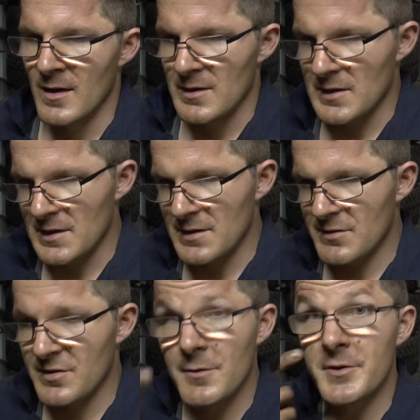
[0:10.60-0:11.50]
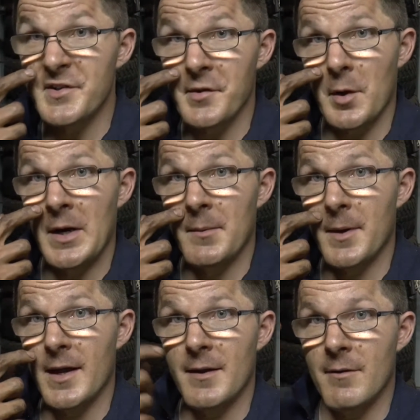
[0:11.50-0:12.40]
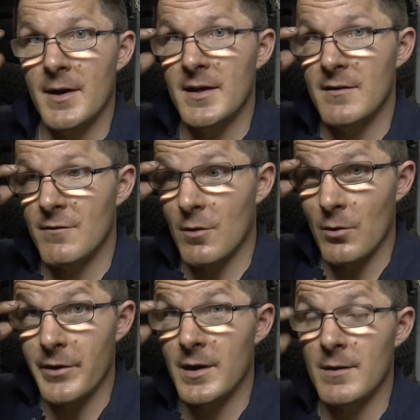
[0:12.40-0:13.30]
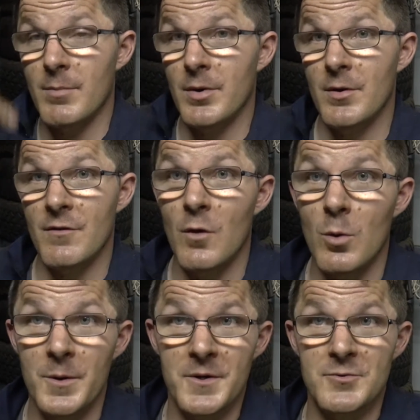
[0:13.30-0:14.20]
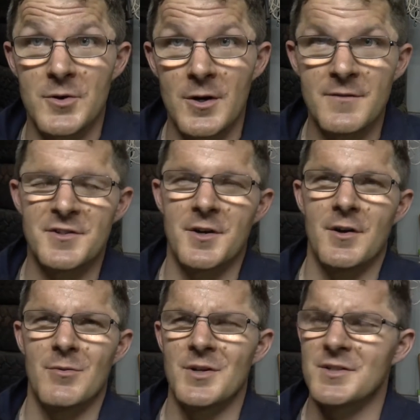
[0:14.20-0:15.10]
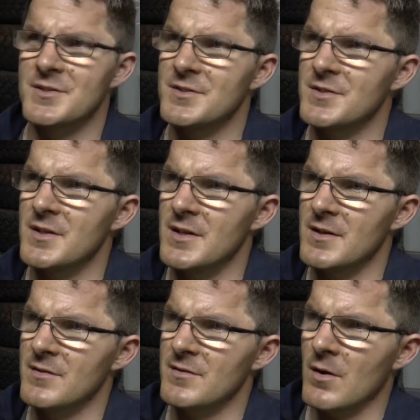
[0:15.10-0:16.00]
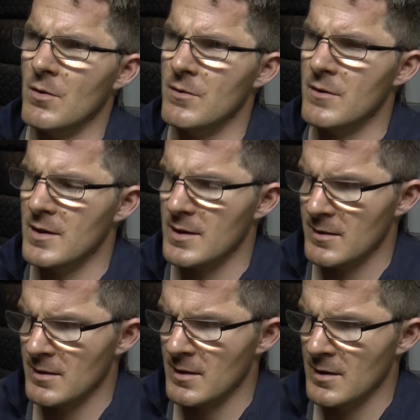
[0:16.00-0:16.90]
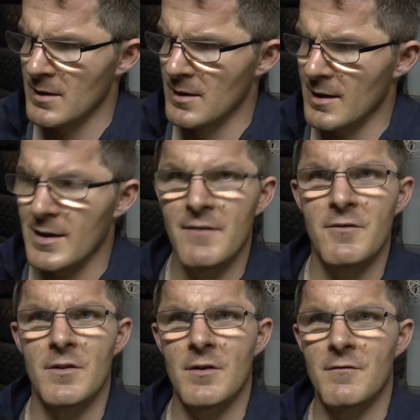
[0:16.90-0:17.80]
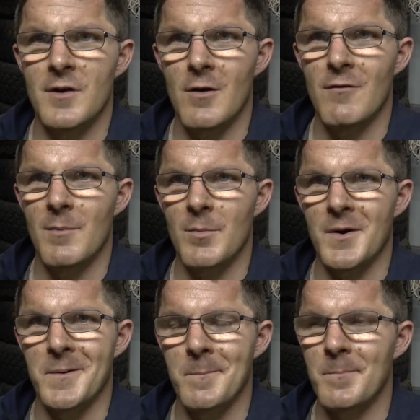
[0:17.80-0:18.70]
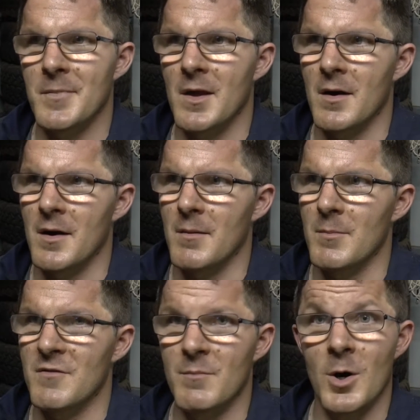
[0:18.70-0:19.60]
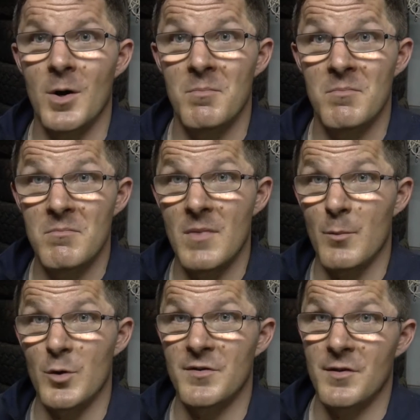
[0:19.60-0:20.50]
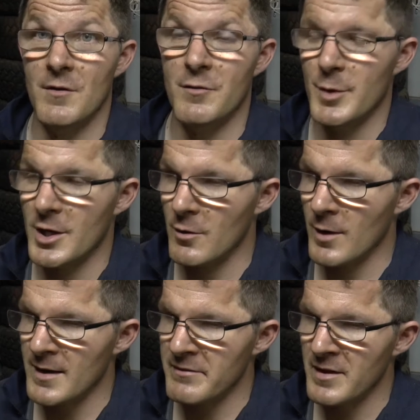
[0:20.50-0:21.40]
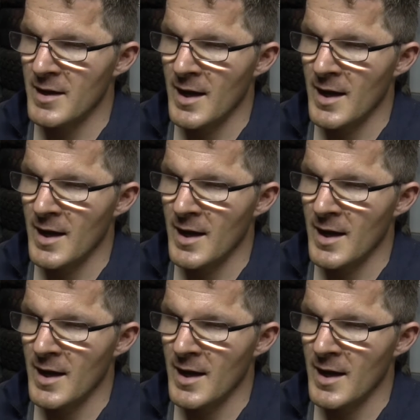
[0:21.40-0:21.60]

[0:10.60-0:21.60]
The Series 3, I'm getting ready for the Perth 4-wheel drive show, which is on the 11th of November, if my memory serves me correct.